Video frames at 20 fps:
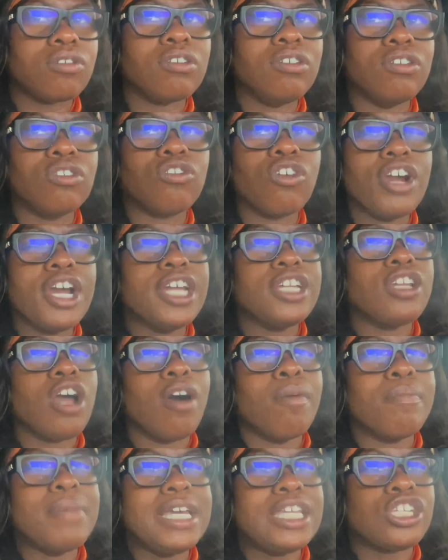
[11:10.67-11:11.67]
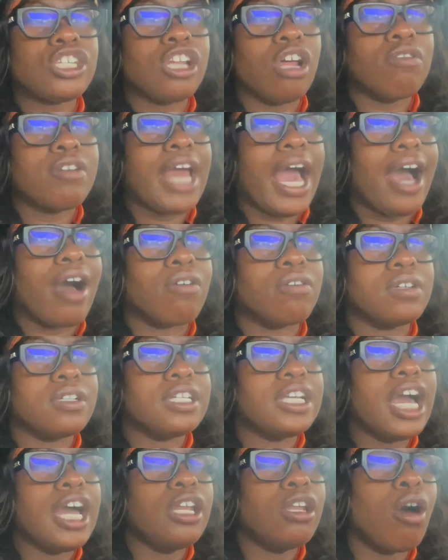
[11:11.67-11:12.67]
Green don't mean slow down.
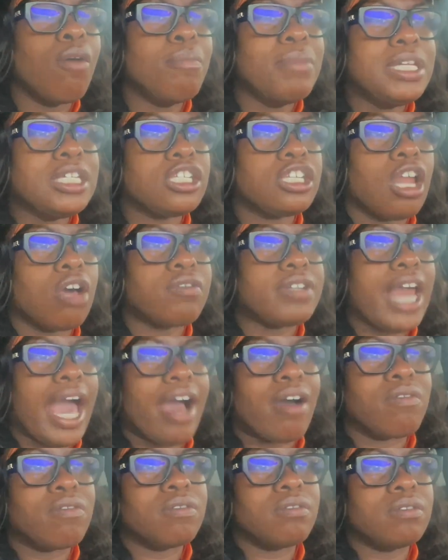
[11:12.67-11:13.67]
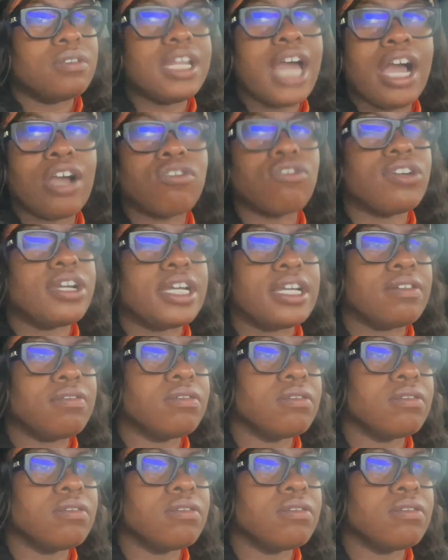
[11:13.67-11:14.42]
Yellow means slow down, not green.